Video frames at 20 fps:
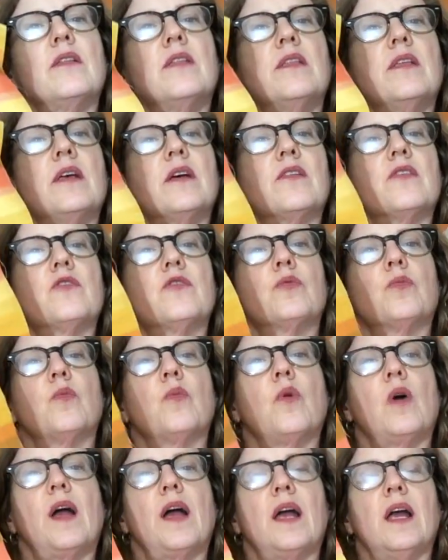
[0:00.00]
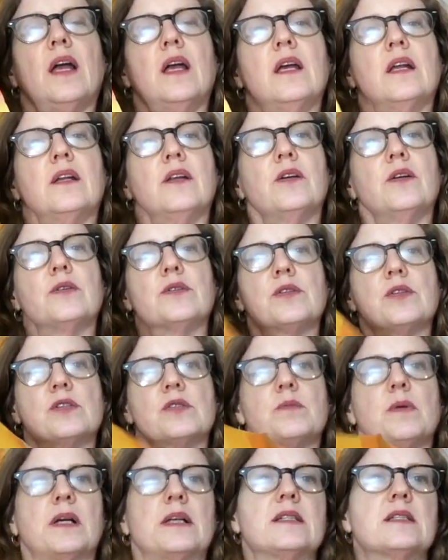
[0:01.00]
this way and use
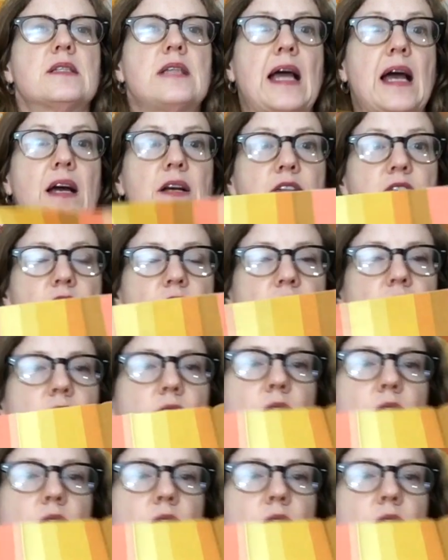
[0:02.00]
as my sashing